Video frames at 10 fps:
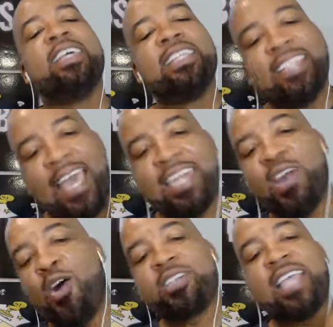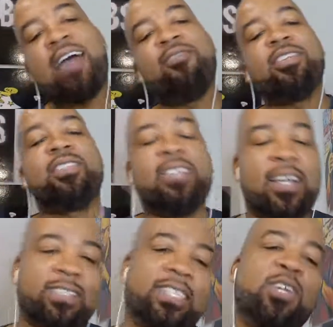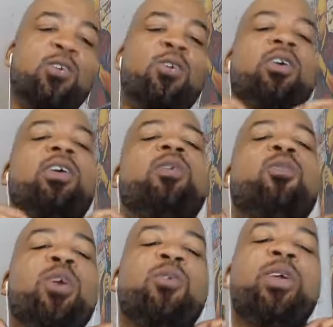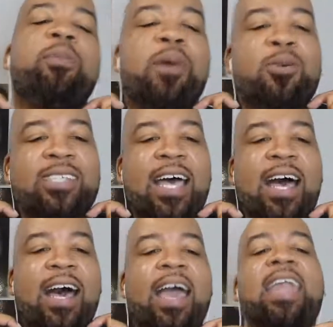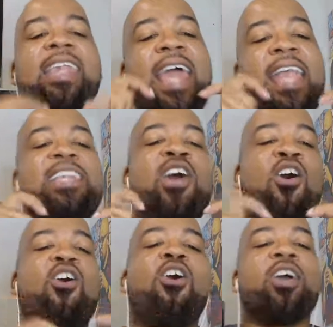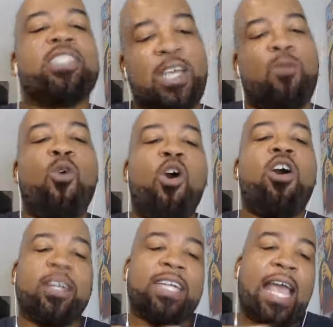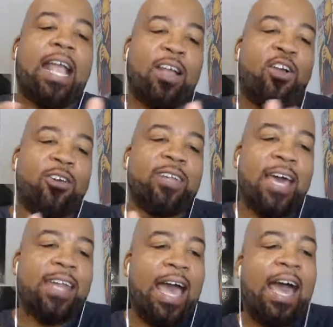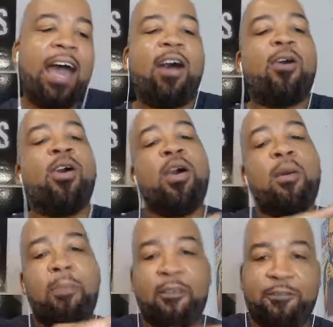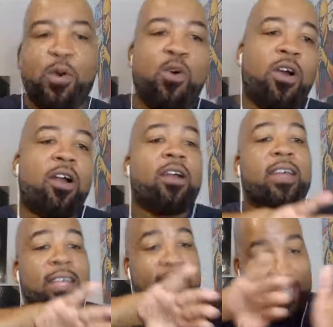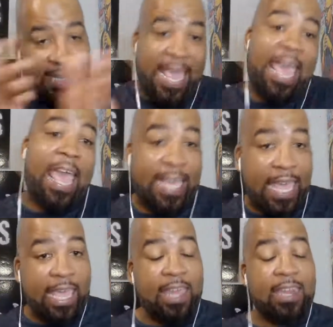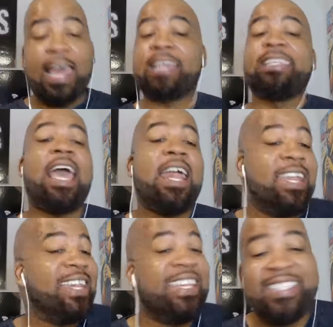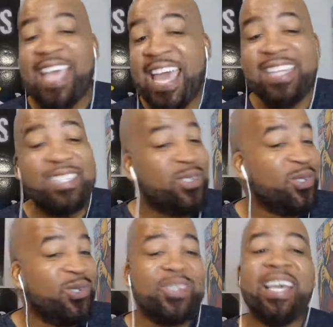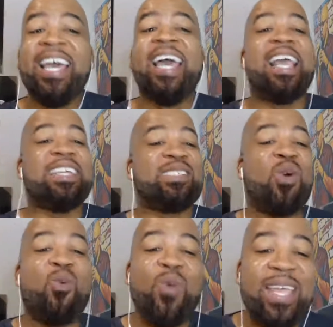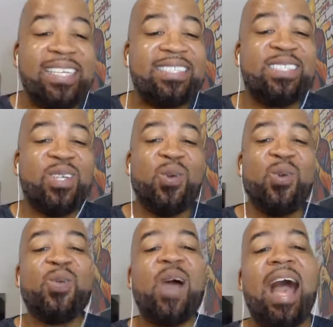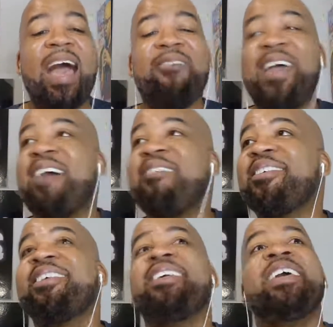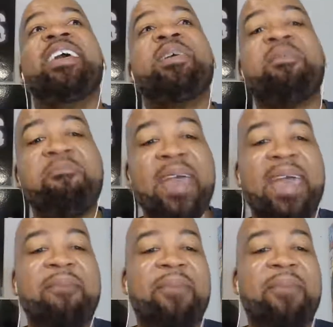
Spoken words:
that dog should have a tuxedo on with a bow tie, and that dog should walk that girl down the aisle before the dad can. Like that, that dude is the weakest dude I have ever met in